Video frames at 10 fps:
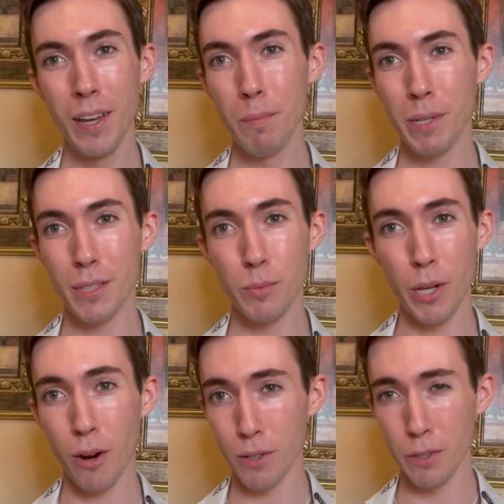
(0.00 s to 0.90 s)
because we
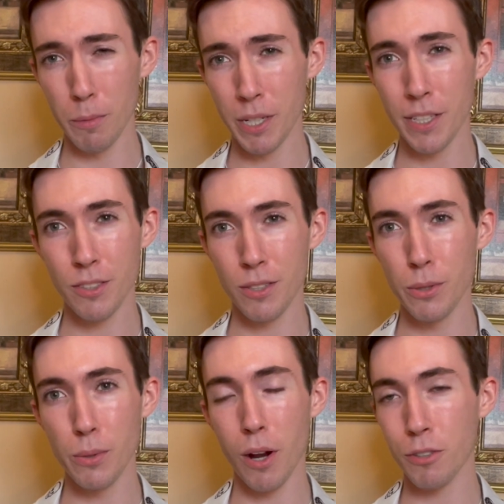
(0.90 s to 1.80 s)
are a little bit
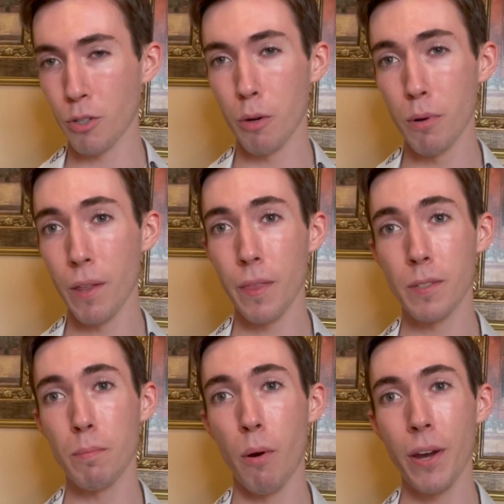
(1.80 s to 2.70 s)
into October at this
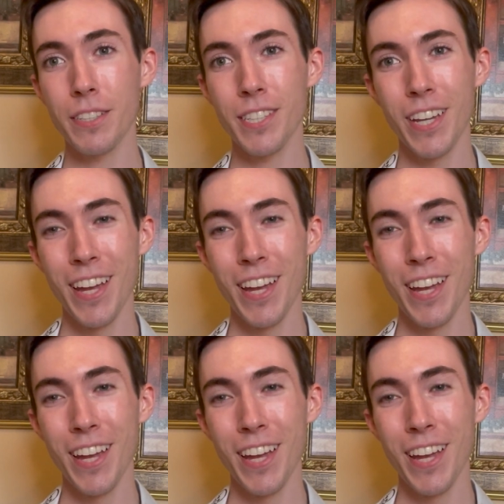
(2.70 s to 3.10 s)
point,